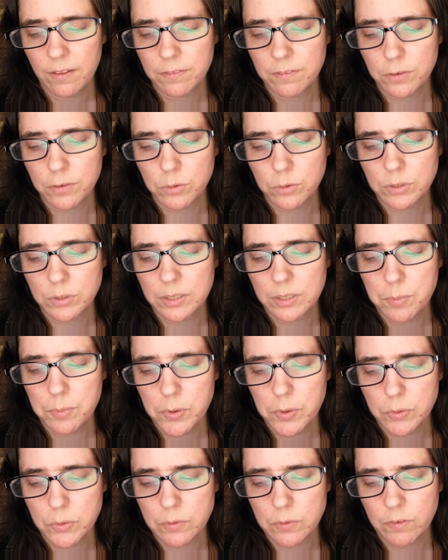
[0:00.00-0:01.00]
Fold
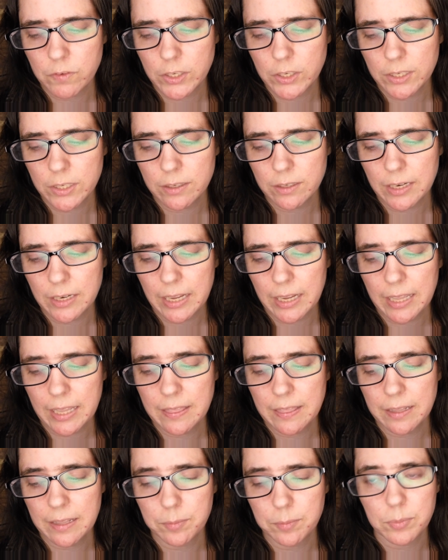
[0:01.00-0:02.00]
them over
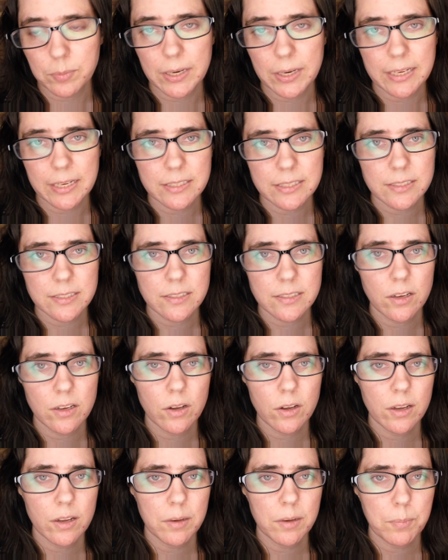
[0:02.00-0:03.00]
and then place
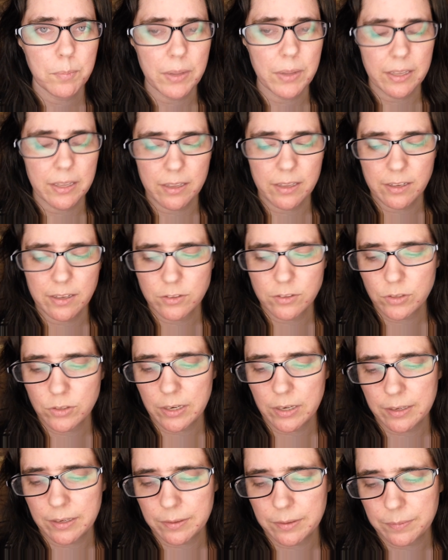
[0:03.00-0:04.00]
on a baking
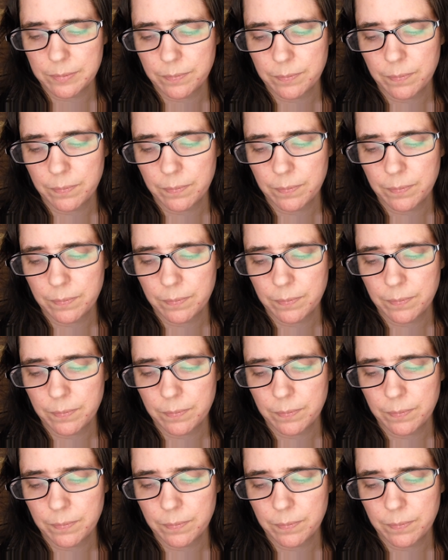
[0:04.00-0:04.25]
tray.